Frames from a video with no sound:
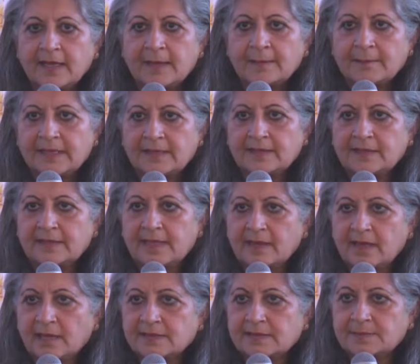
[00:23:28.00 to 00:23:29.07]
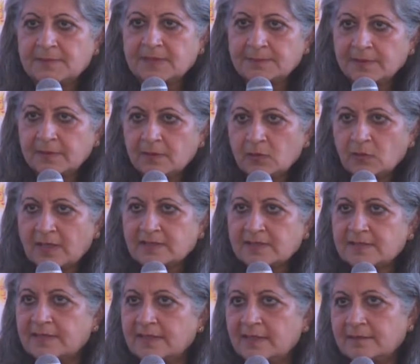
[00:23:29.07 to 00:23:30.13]
But there are people who are
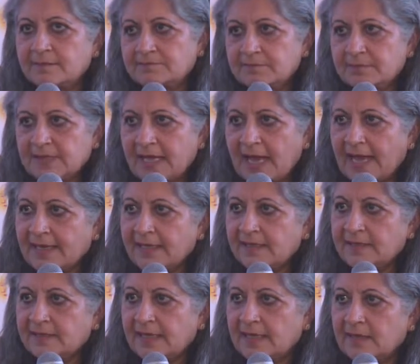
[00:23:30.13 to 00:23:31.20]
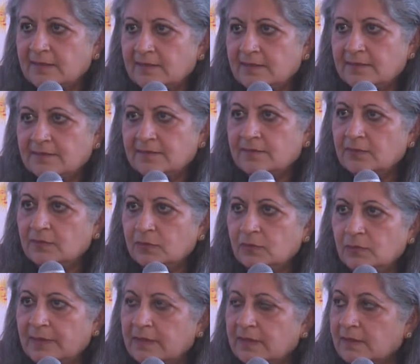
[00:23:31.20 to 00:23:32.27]
still behind and who
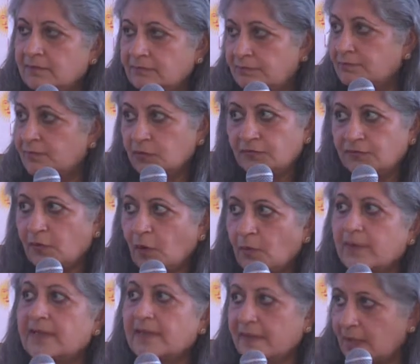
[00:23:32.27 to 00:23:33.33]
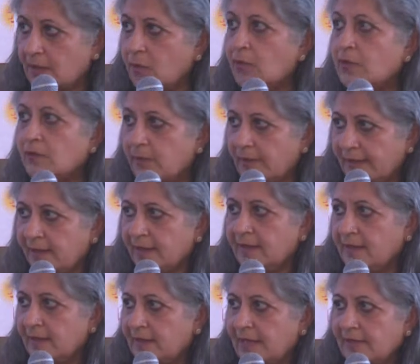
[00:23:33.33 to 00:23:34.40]
will move forward in their own way.
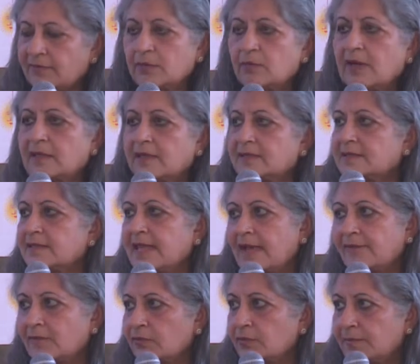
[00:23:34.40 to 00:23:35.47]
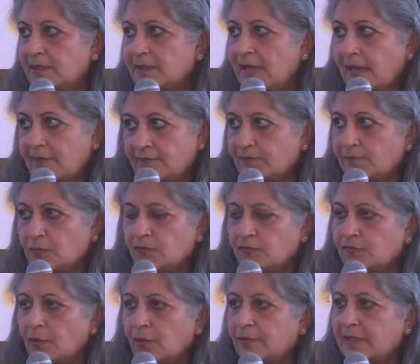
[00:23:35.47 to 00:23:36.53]
Everyone doesn't have to move
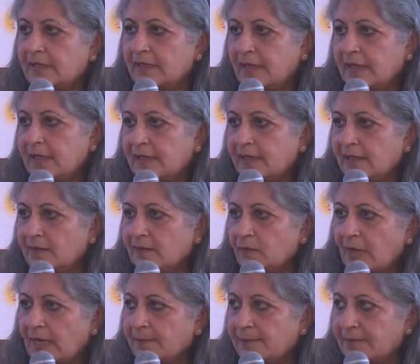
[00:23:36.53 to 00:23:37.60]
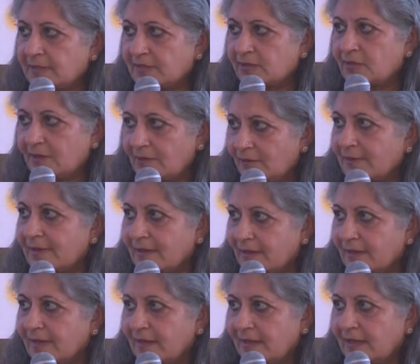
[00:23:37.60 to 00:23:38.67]
forward in one particular way.
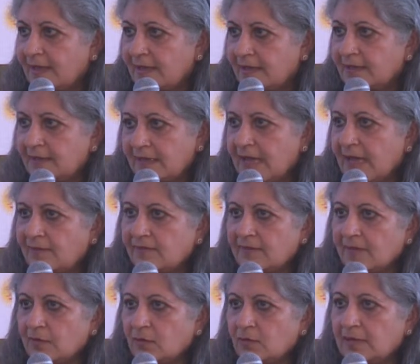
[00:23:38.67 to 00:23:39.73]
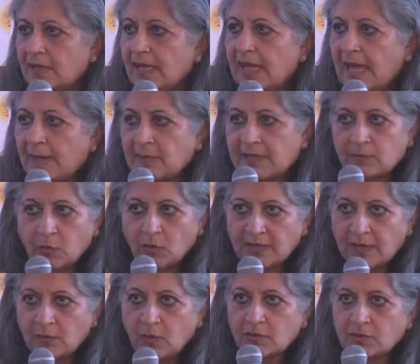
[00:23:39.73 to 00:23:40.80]
They have their own. But what
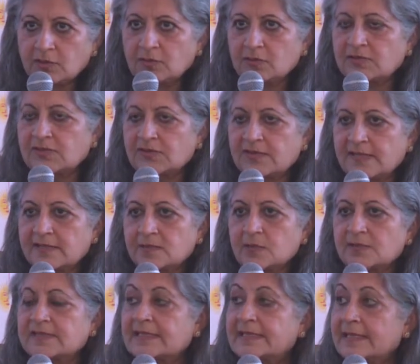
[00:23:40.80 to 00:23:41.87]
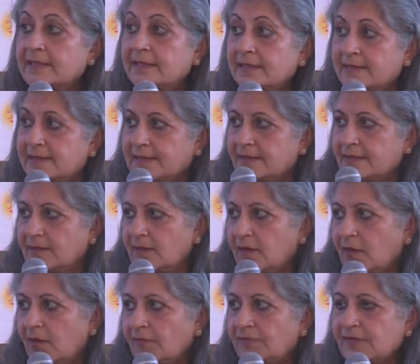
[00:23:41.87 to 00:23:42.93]
I wanted to stress was the dignity
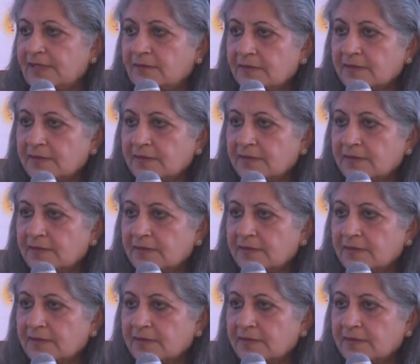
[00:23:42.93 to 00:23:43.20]
of even